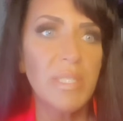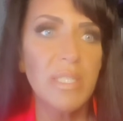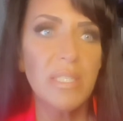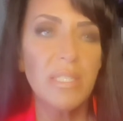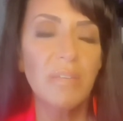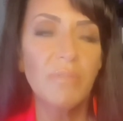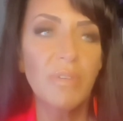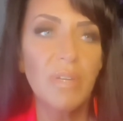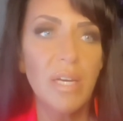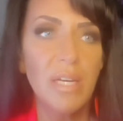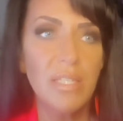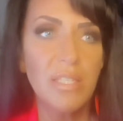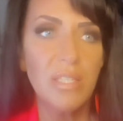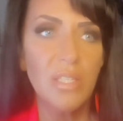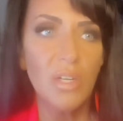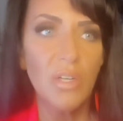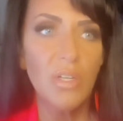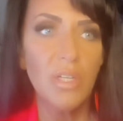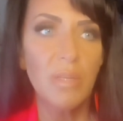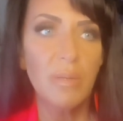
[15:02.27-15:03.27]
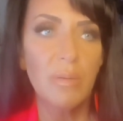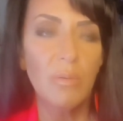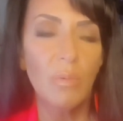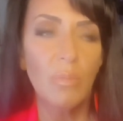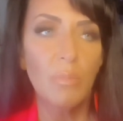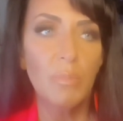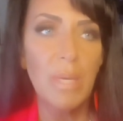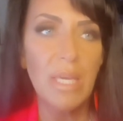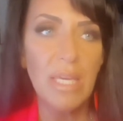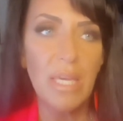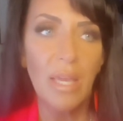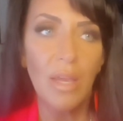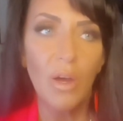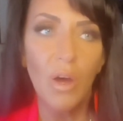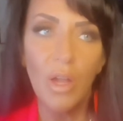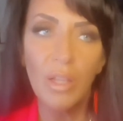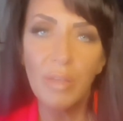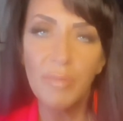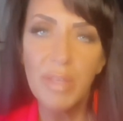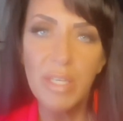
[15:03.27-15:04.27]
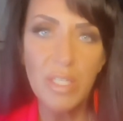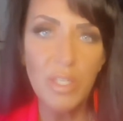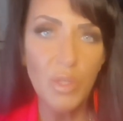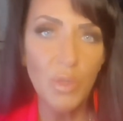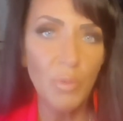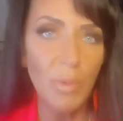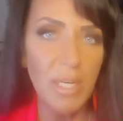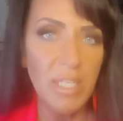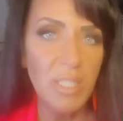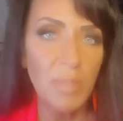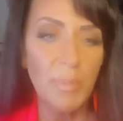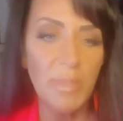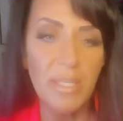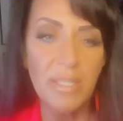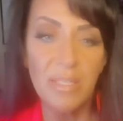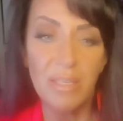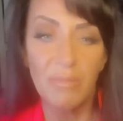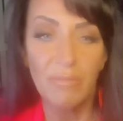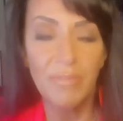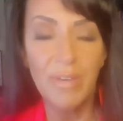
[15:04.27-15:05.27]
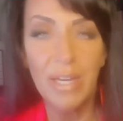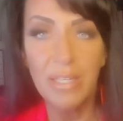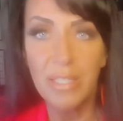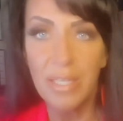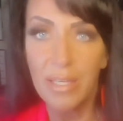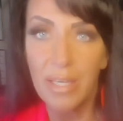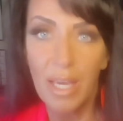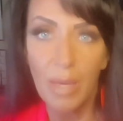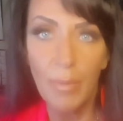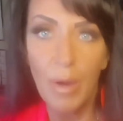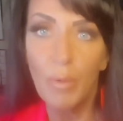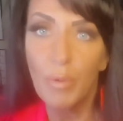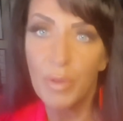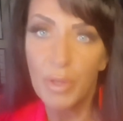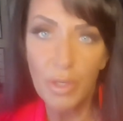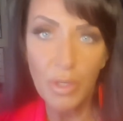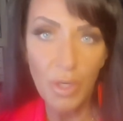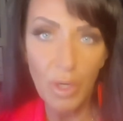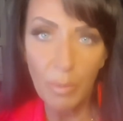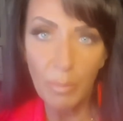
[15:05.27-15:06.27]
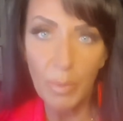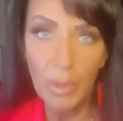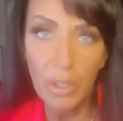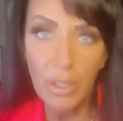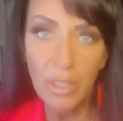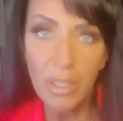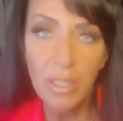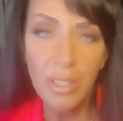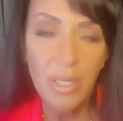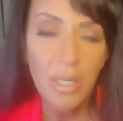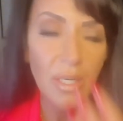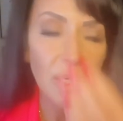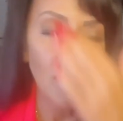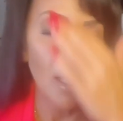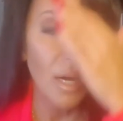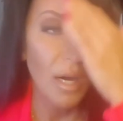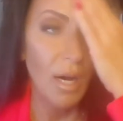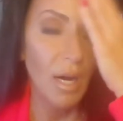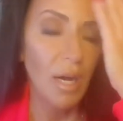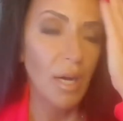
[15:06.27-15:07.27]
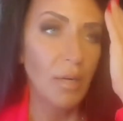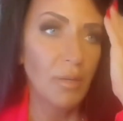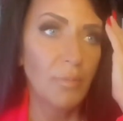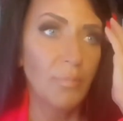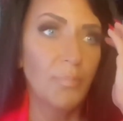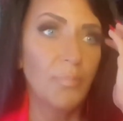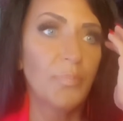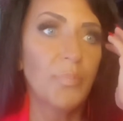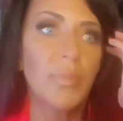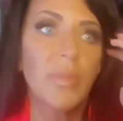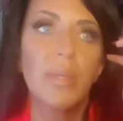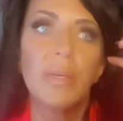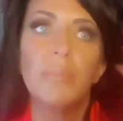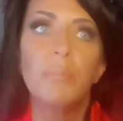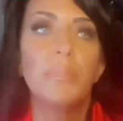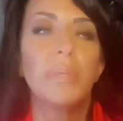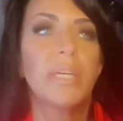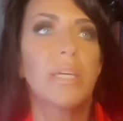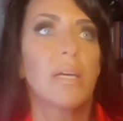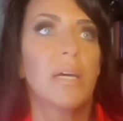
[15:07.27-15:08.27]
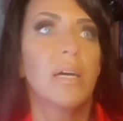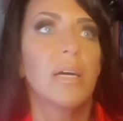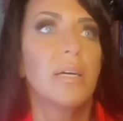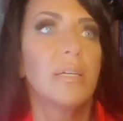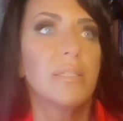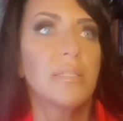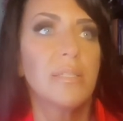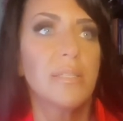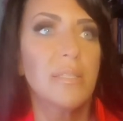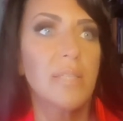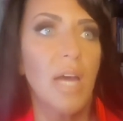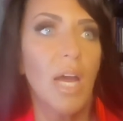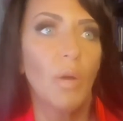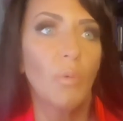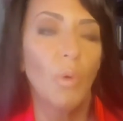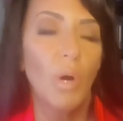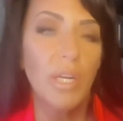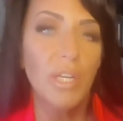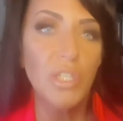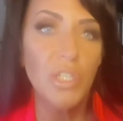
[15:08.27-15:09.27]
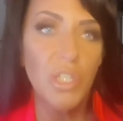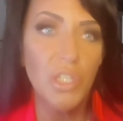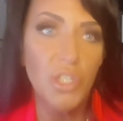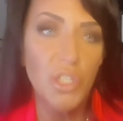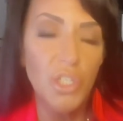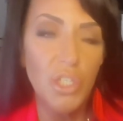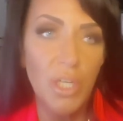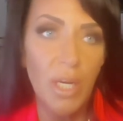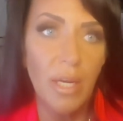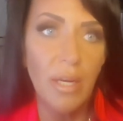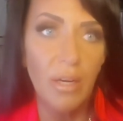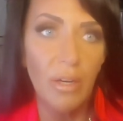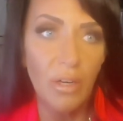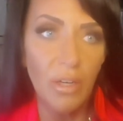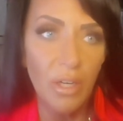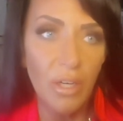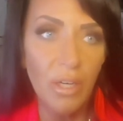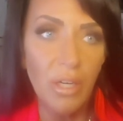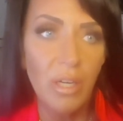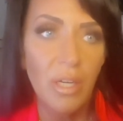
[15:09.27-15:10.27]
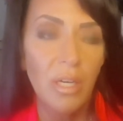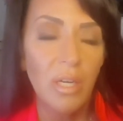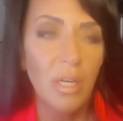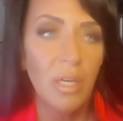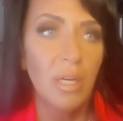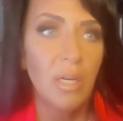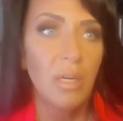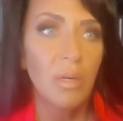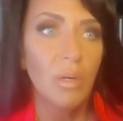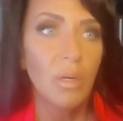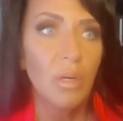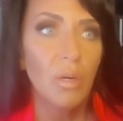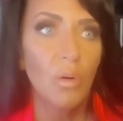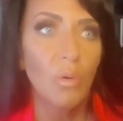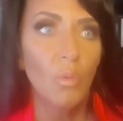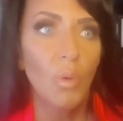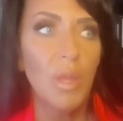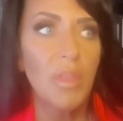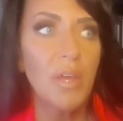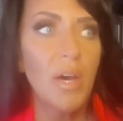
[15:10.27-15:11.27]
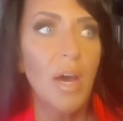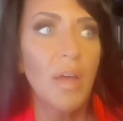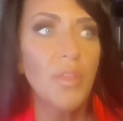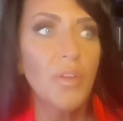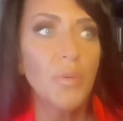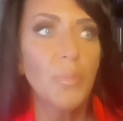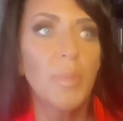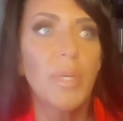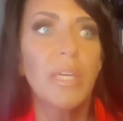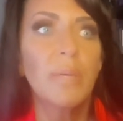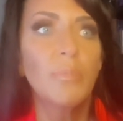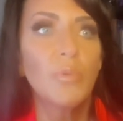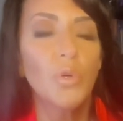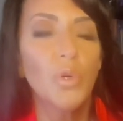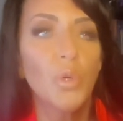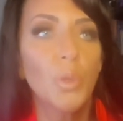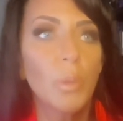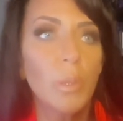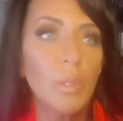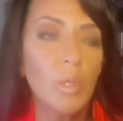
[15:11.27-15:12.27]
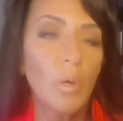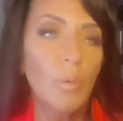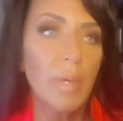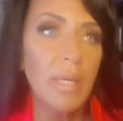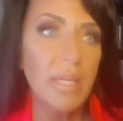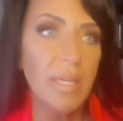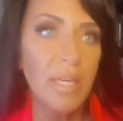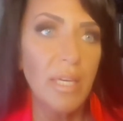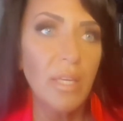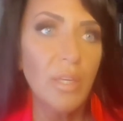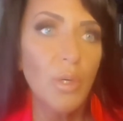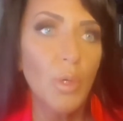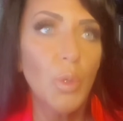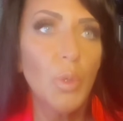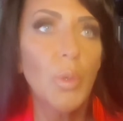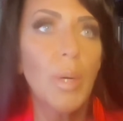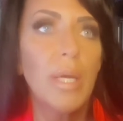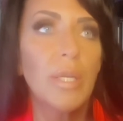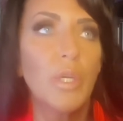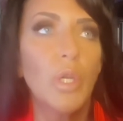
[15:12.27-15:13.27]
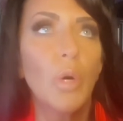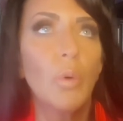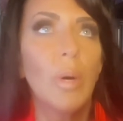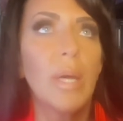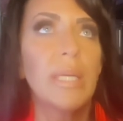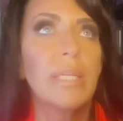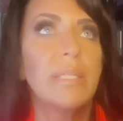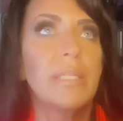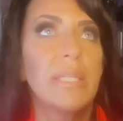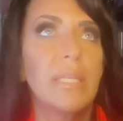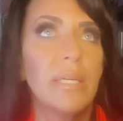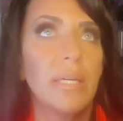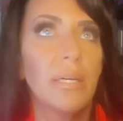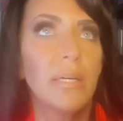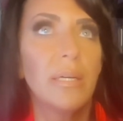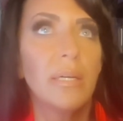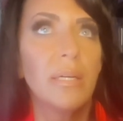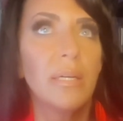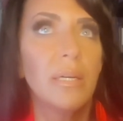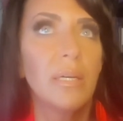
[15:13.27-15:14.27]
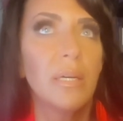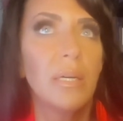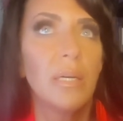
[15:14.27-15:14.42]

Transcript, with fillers: Steve and I started making all of these new recipes, and in fact, I came out with a cookbook because I wanted to share with other people who were going keto who had no idea